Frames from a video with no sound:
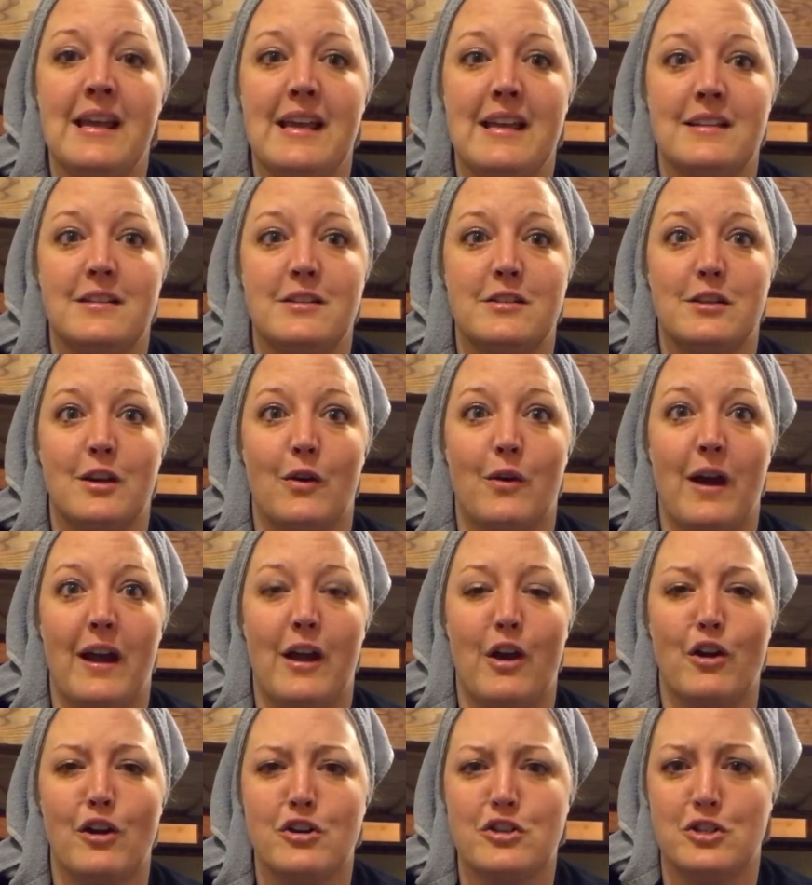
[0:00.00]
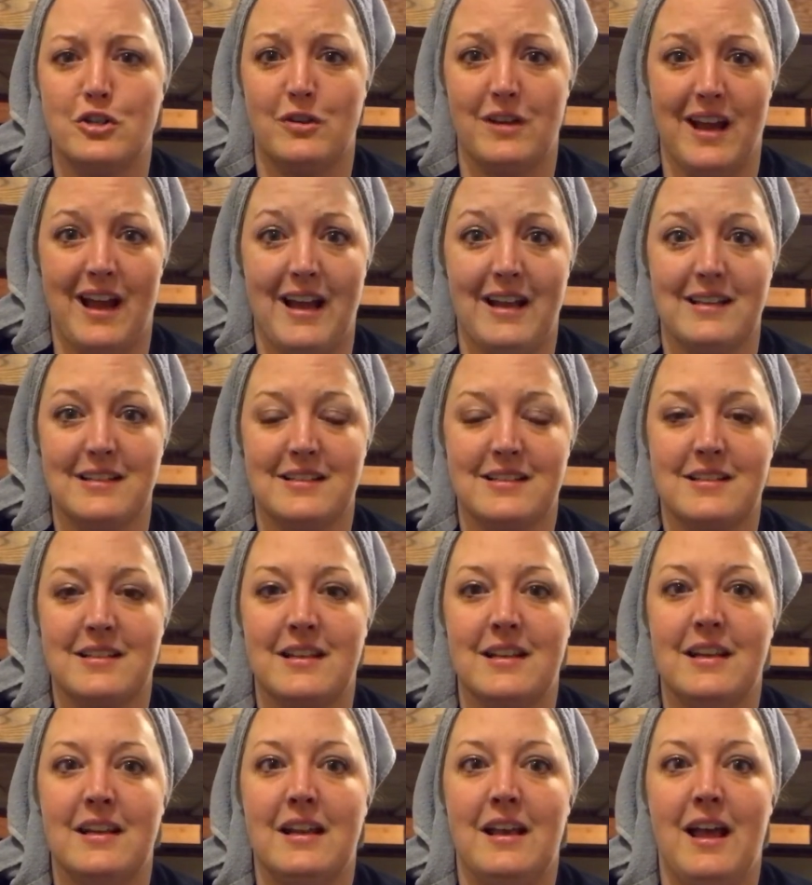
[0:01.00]
And so I urge you guys
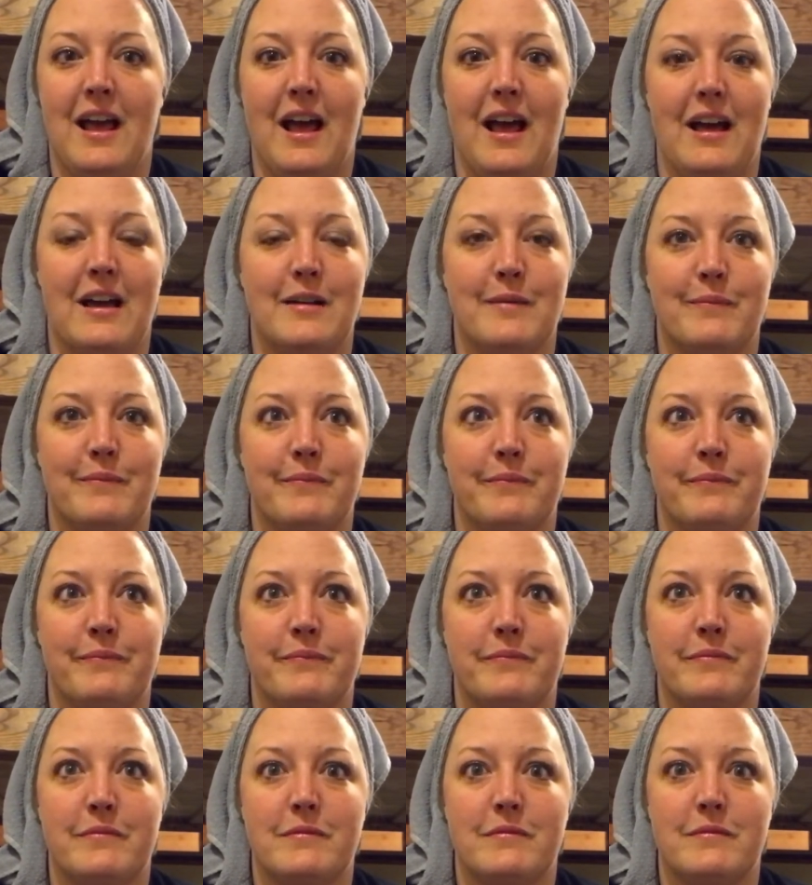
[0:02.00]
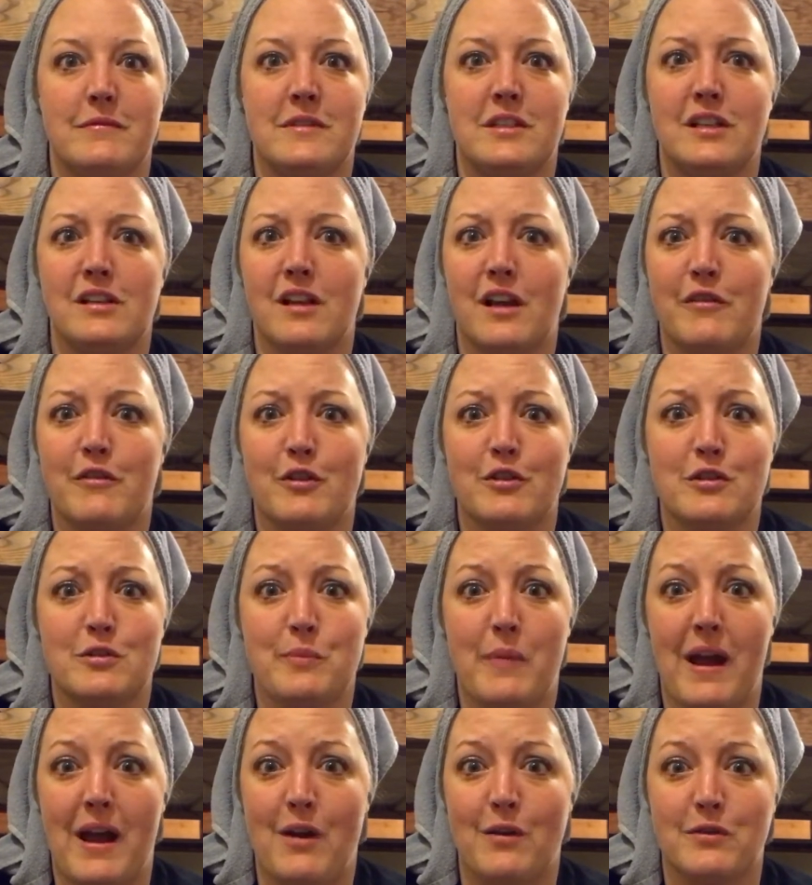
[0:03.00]
um, to love your
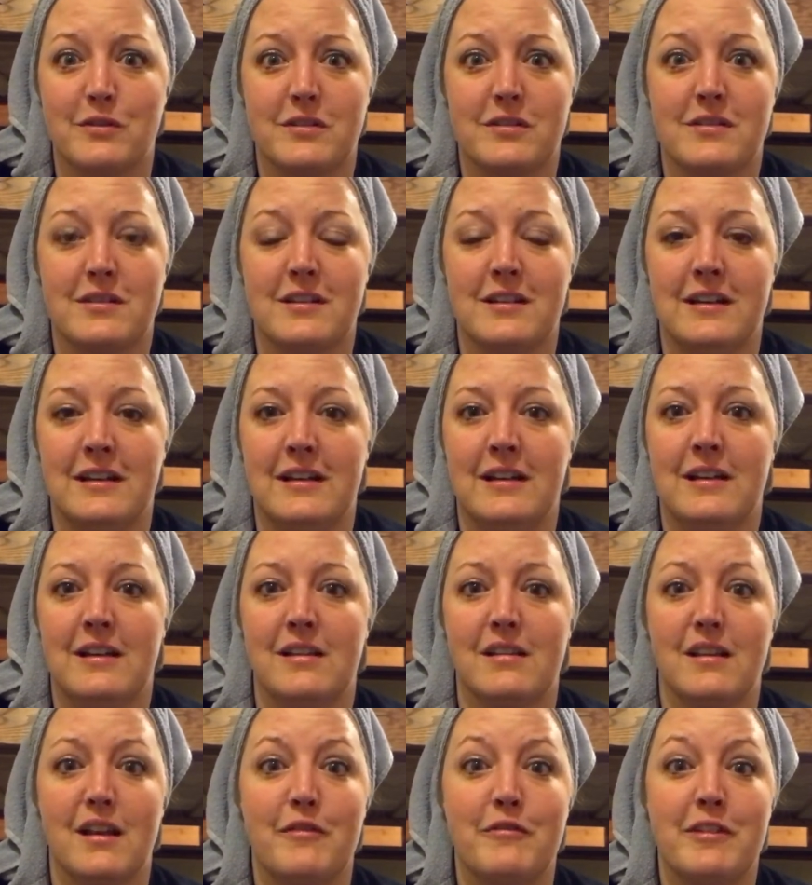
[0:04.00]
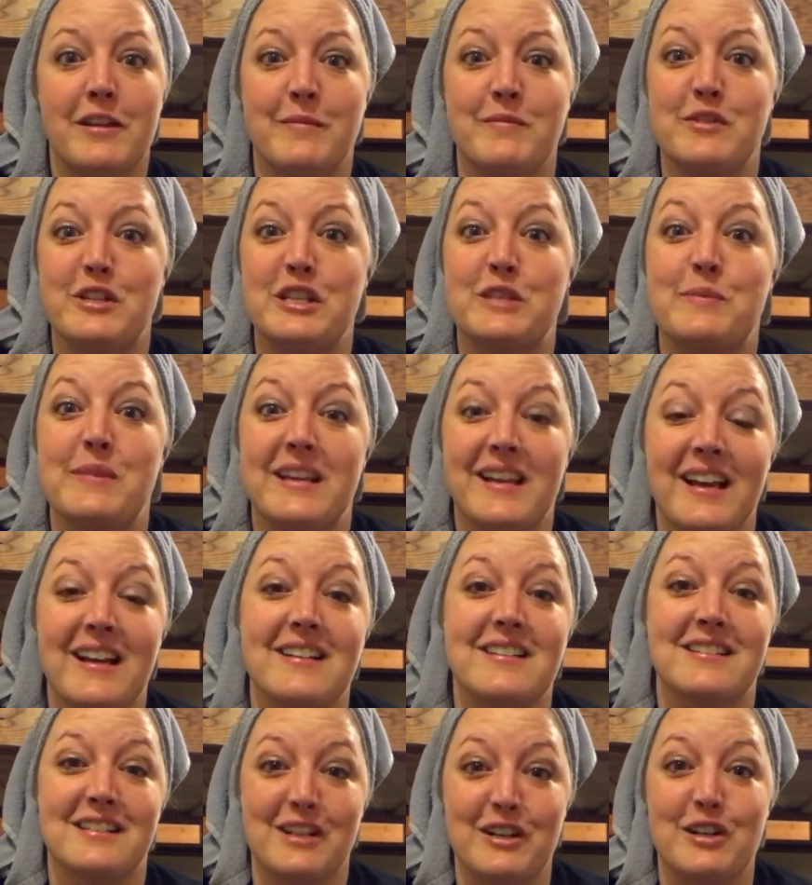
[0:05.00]
spouse. Love them just
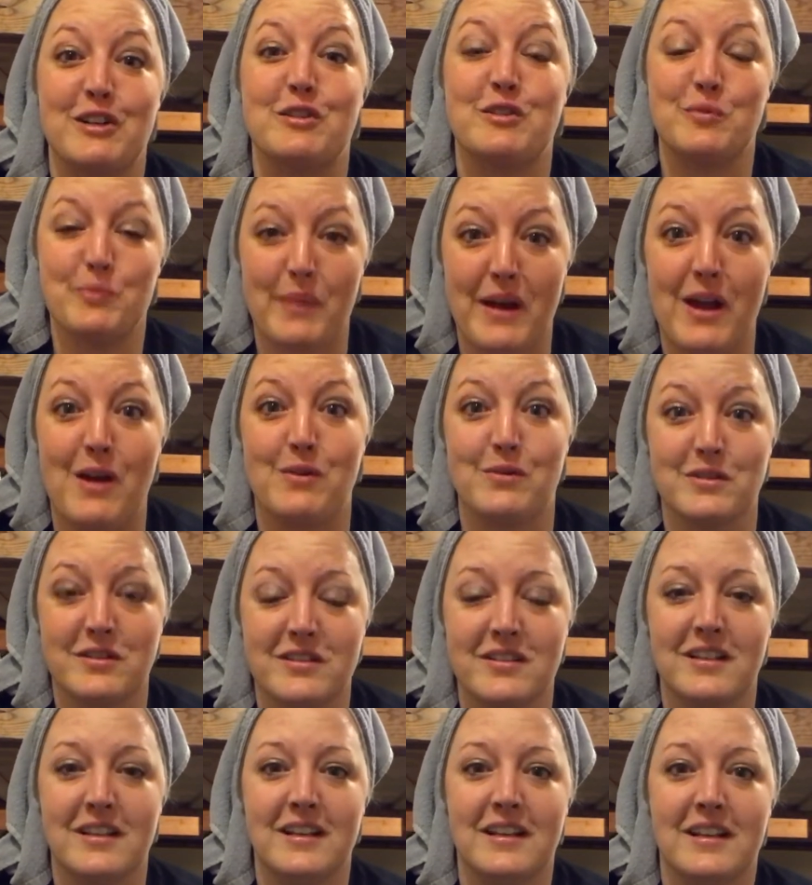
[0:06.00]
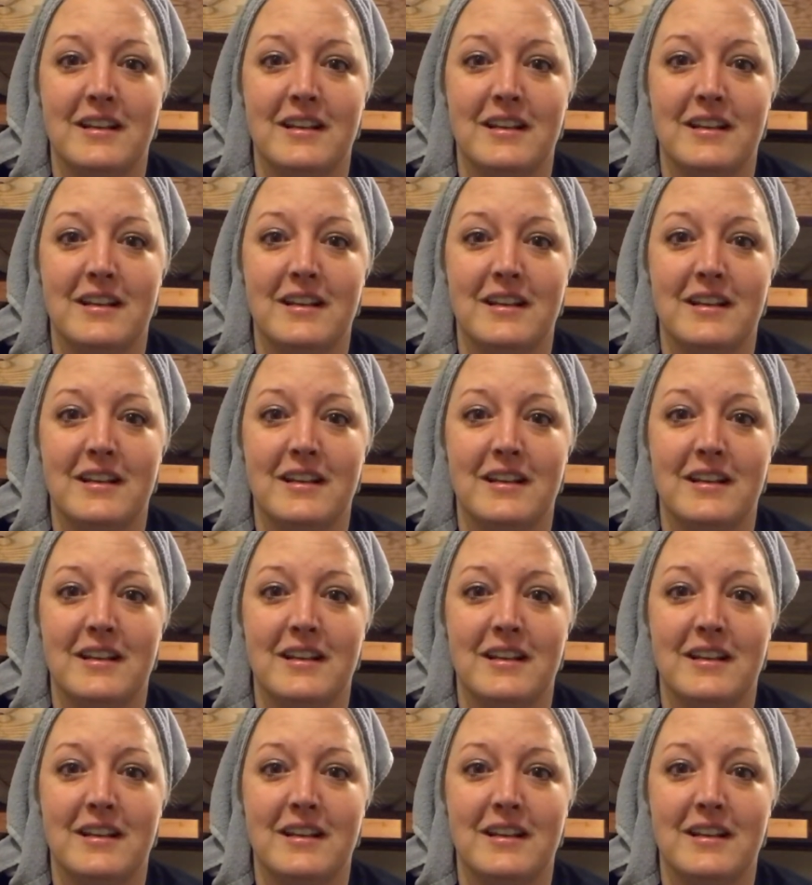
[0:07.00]
because they're your spouse,